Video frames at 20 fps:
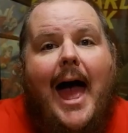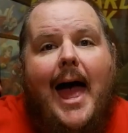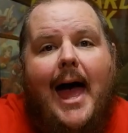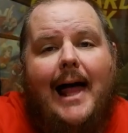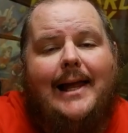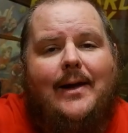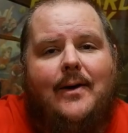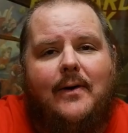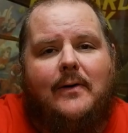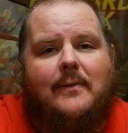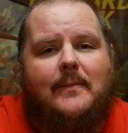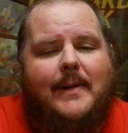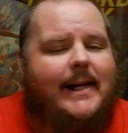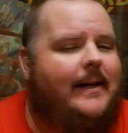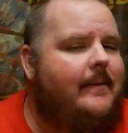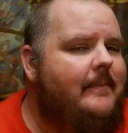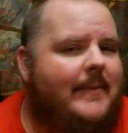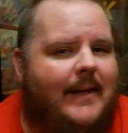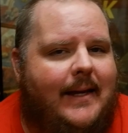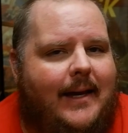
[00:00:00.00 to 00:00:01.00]
Hello
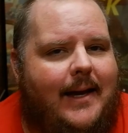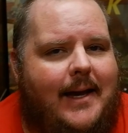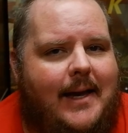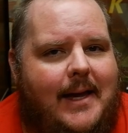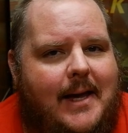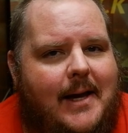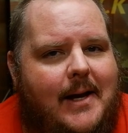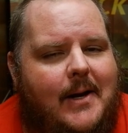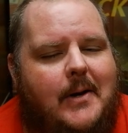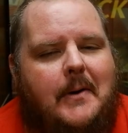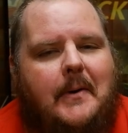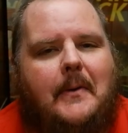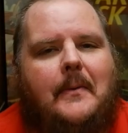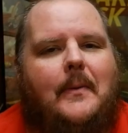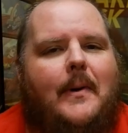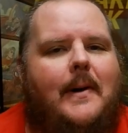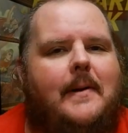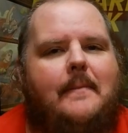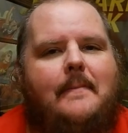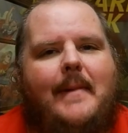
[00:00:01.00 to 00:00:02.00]
everybody, E here.
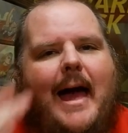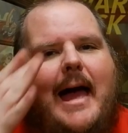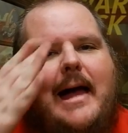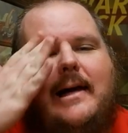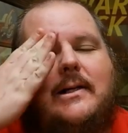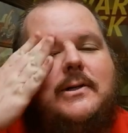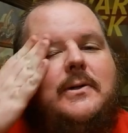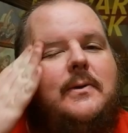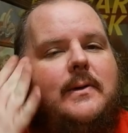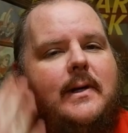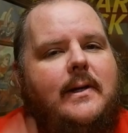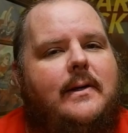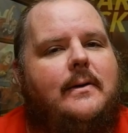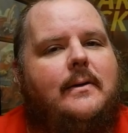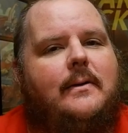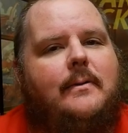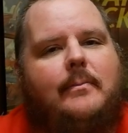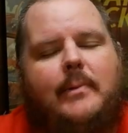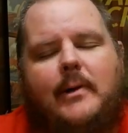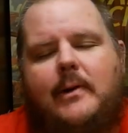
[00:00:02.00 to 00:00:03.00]
Welcome back to
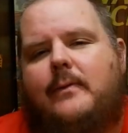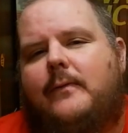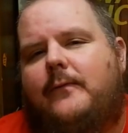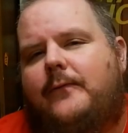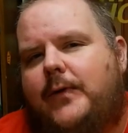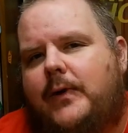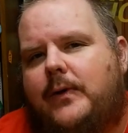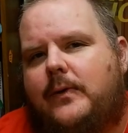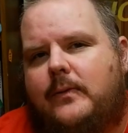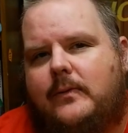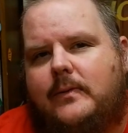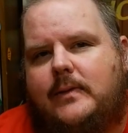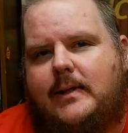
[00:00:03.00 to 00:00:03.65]
another book review.